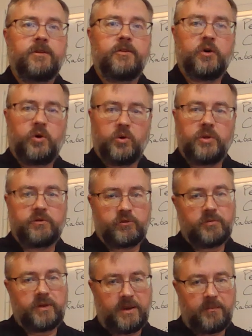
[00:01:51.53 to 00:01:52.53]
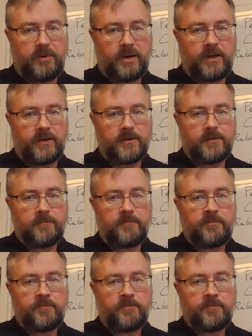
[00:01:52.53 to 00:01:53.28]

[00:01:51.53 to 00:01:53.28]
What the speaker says: the Holy Roman Empire.